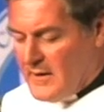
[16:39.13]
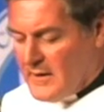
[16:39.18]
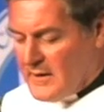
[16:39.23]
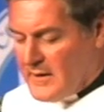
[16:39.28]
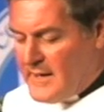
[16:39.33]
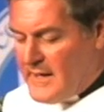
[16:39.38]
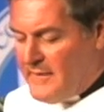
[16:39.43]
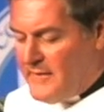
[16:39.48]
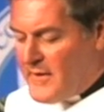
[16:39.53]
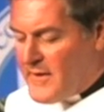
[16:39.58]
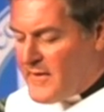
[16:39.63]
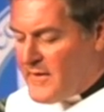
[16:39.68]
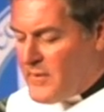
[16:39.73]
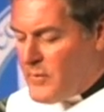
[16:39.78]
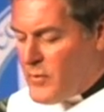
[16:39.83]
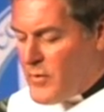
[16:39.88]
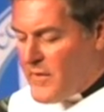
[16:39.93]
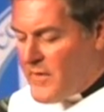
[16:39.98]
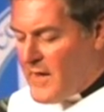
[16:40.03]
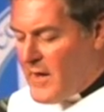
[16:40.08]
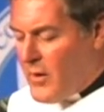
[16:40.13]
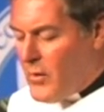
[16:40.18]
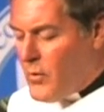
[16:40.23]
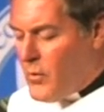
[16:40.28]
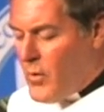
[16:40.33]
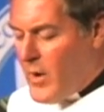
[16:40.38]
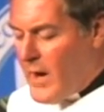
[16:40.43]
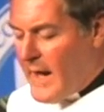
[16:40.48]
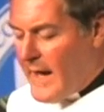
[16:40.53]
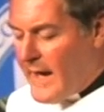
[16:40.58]
leaving them without
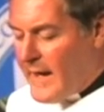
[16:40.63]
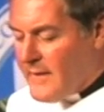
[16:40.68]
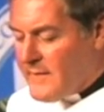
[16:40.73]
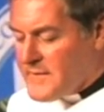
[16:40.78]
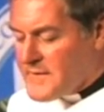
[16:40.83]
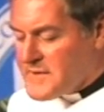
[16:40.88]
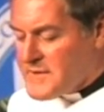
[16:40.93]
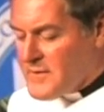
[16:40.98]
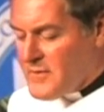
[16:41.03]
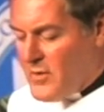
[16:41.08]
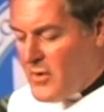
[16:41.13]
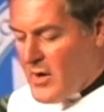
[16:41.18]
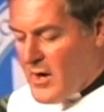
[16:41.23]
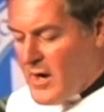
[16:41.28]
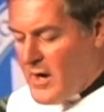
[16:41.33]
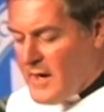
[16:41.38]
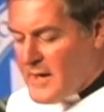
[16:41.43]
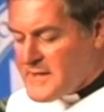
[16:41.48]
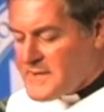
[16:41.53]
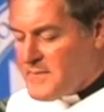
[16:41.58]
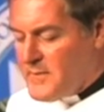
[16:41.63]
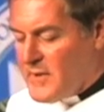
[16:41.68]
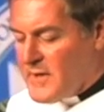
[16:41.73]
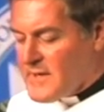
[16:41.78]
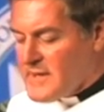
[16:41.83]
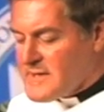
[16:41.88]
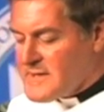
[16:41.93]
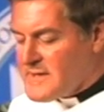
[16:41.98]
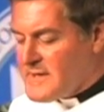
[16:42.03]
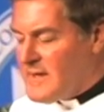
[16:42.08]
wives or
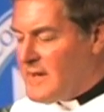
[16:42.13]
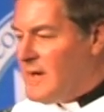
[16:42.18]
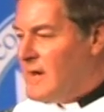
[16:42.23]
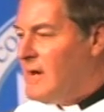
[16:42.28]
husbands,